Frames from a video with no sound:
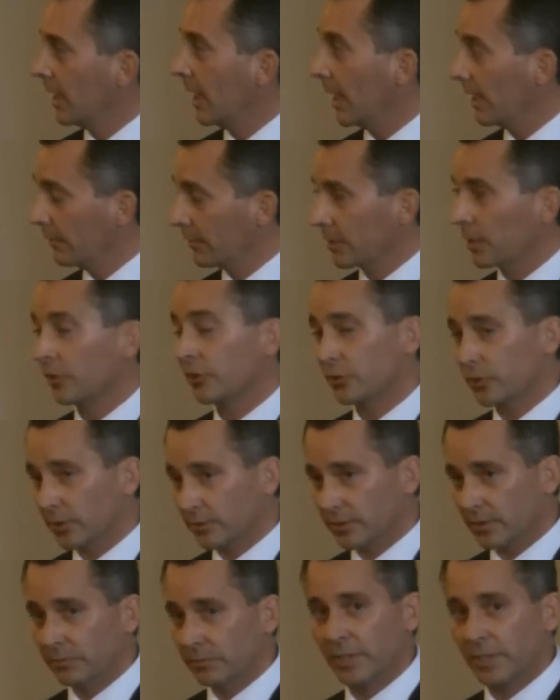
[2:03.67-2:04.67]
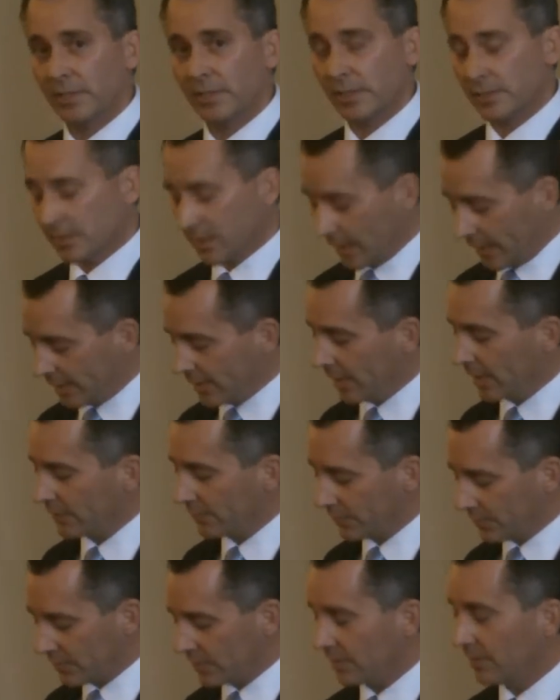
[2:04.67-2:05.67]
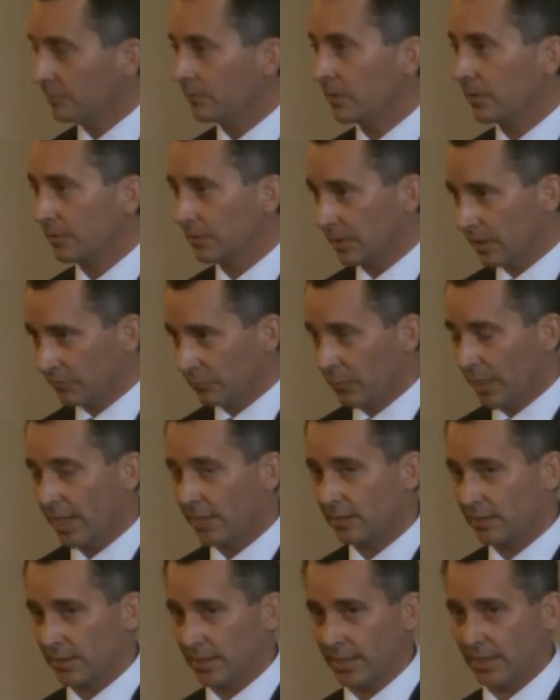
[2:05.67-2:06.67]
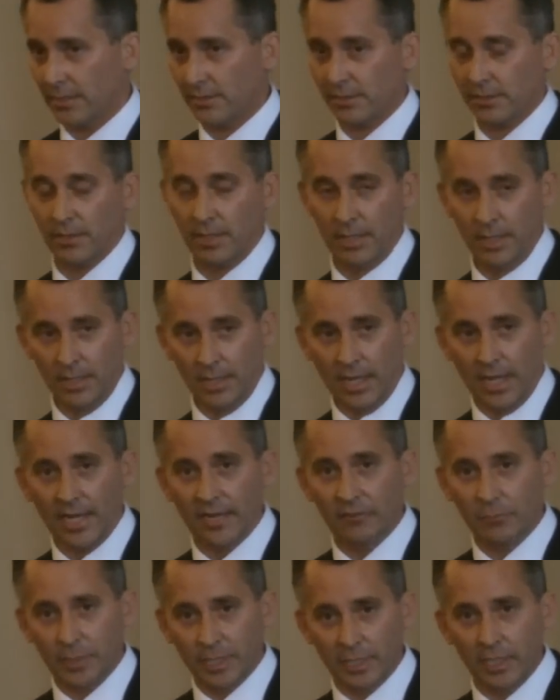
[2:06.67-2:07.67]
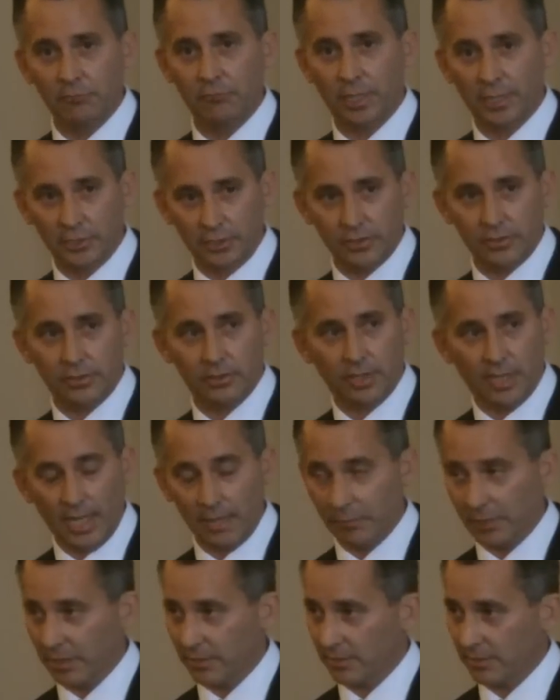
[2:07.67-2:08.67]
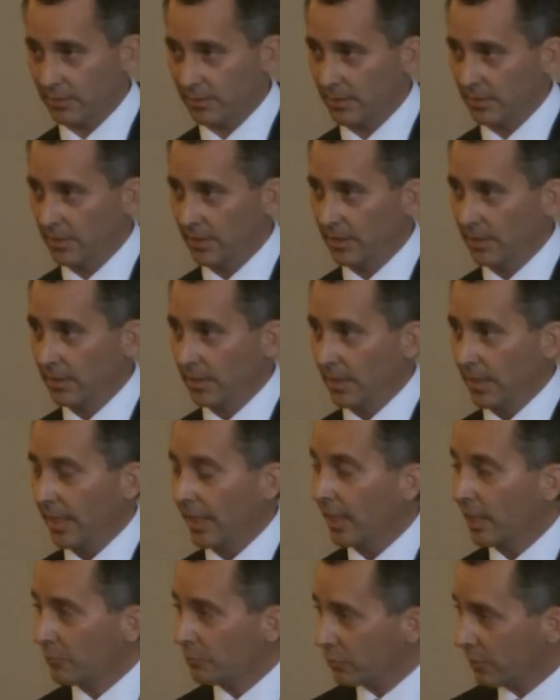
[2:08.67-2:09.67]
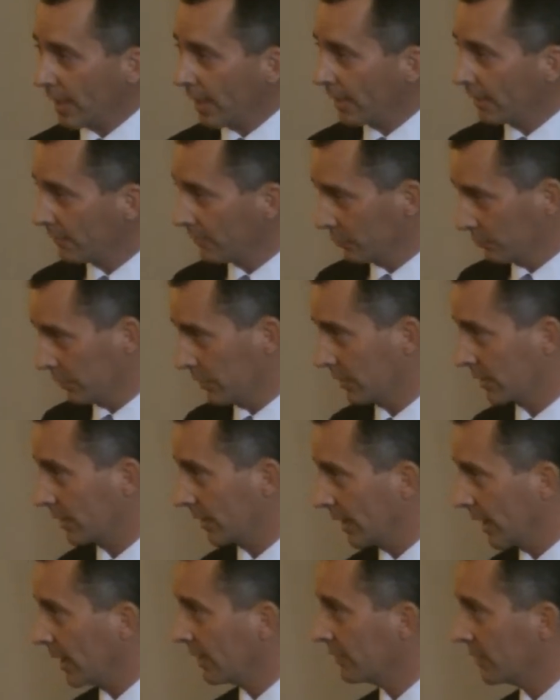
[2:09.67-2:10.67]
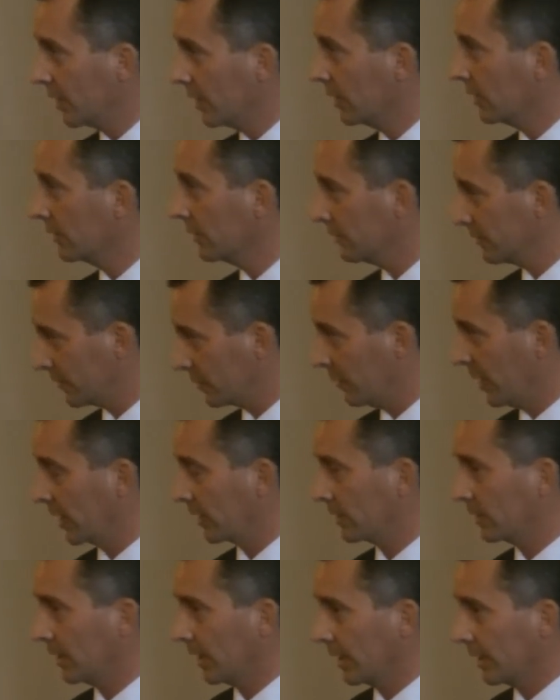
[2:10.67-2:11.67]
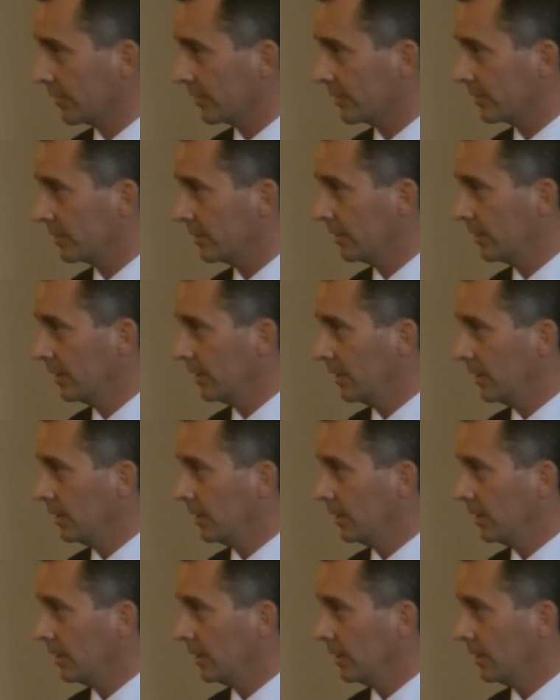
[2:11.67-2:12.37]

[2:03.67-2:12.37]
I have a consulting business, and yes, for some of my clients, I have been a registered lobbyist. And I'm proud of the work that I've done for my clients.